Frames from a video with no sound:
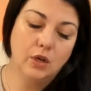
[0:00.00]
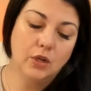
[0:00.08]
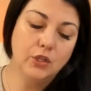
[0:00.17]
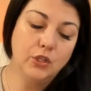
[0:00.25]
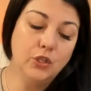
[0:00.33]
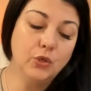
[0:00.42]

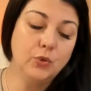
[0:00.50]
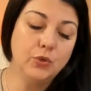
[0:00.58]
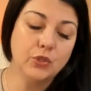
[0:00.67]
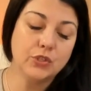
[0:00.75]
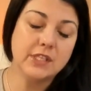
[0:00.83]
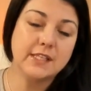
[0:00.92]
you
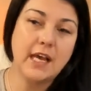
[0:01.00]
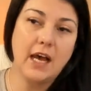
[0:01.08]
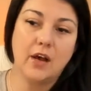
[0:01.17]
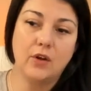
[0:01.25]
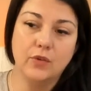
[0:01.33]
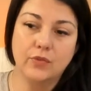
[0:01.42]

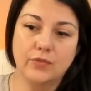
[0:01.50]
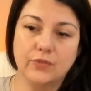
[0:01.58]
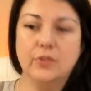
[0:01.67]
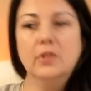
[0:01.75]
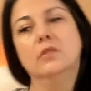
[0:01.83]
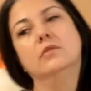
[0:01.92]
yourself
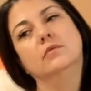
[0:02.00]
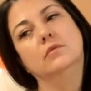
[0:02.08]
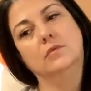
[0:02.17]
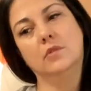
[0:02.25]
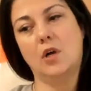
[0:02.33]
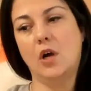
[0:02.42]

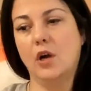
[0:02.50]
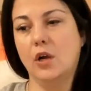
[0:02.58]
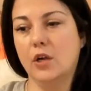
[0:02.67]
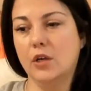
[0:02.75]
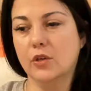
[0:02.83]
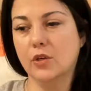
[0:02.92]

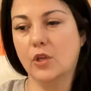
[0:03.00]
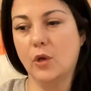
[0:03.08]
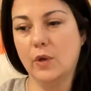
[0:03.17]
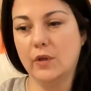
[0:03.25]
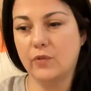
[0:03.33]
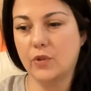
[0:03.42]
are
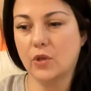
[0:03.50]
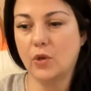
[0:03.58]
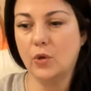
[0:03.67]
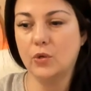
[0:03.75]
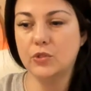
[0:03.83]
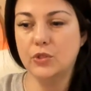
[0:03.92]
going for the
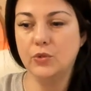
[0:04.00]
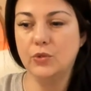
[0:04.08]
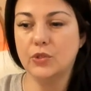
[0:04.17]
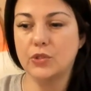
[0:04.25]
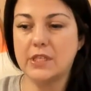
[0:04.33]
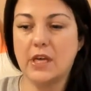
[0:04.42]
gold. You
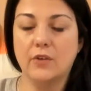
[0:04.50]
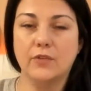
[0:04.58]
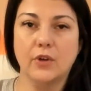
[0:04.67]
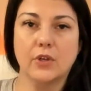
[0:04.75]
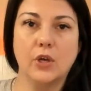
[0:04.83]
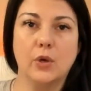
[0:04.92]
yourself
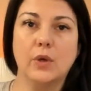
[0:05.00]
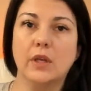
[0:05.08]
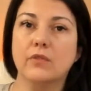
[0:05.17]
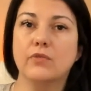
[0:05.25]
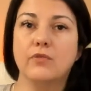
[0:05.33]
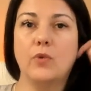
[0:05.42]
are
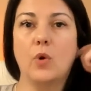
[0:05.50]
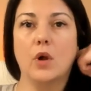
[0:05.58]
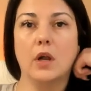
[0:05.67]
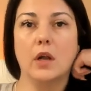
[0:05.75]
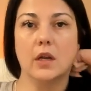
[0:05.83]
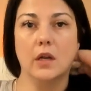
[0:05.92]
going
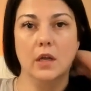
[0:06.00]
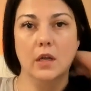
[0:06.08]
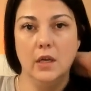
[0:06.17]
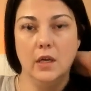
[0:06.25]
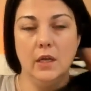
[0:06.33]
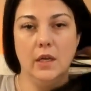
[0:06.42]
for
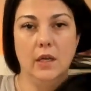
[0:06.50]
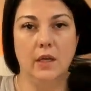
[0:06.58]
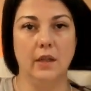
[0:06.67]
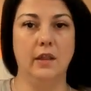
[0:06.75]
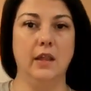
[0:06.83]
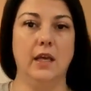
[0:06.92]

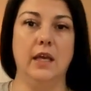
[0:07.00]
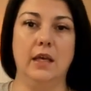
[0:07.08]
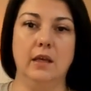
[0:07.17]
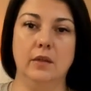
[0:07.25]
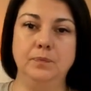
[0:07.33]
the